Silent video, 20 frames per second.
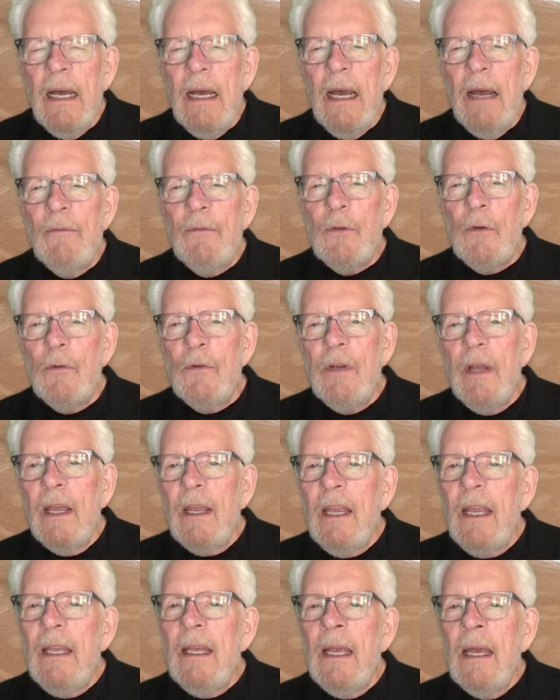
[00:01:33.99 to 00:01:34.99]
after
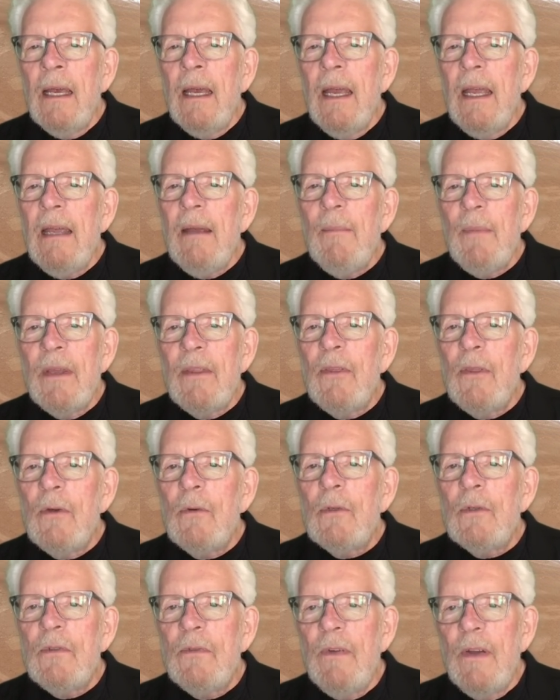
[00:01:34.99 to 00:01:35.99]
taking aim at
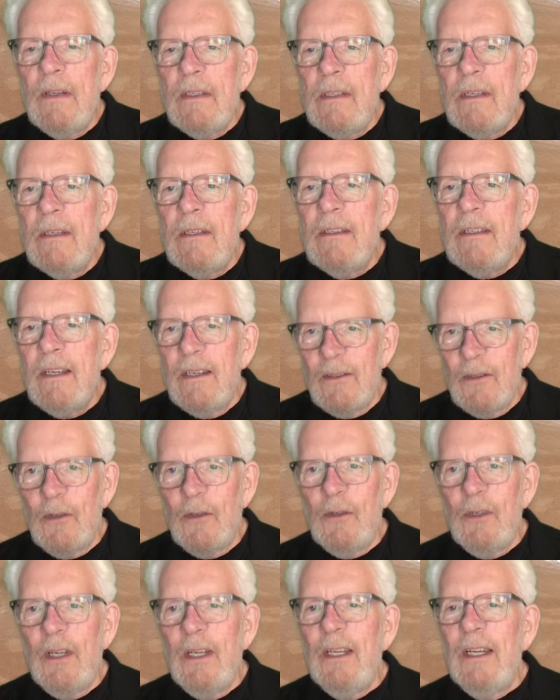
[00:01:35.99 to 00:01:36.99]
those fences as a
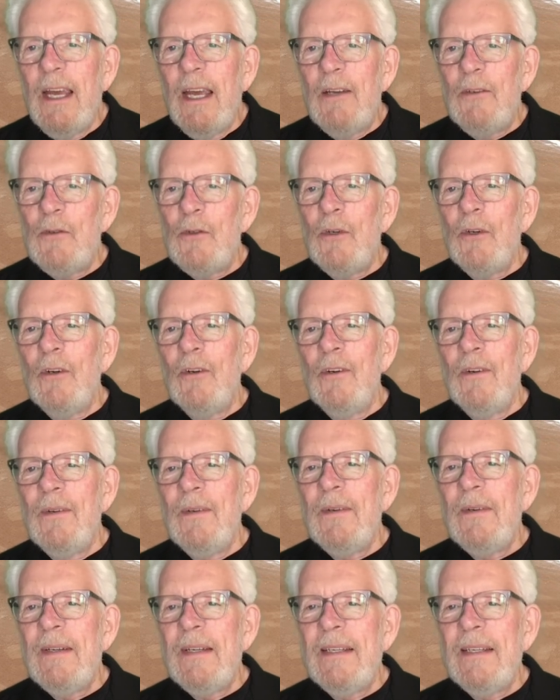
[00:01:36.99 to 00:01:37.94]
teenager.